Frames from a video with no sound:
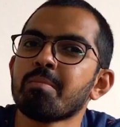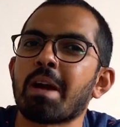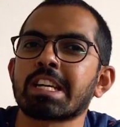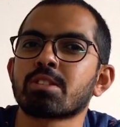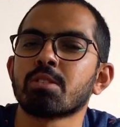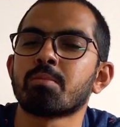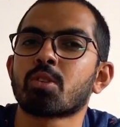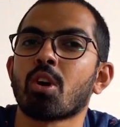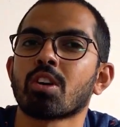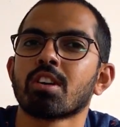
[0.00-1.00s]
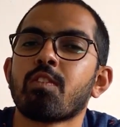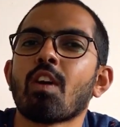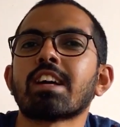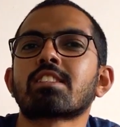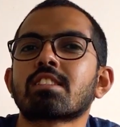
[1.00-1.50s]
the maximum torque
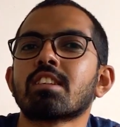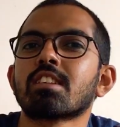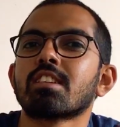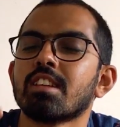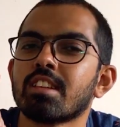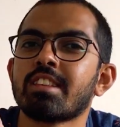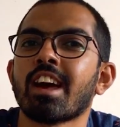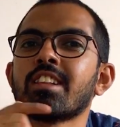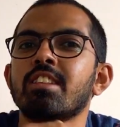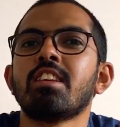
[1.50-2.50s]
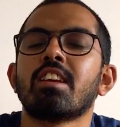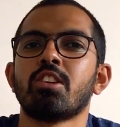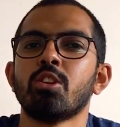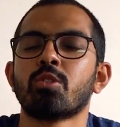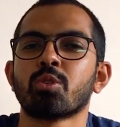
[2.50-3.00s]
faster than the
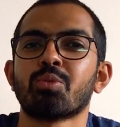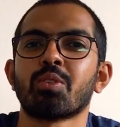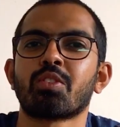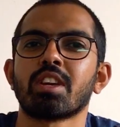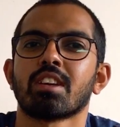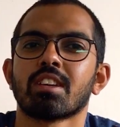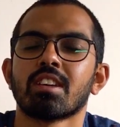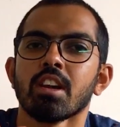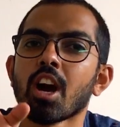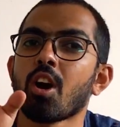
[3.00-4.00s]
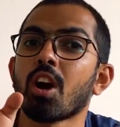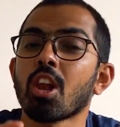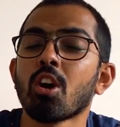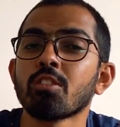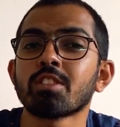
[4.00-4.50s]
Duke 250. Now
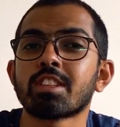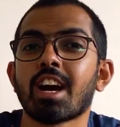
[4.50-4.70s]
along with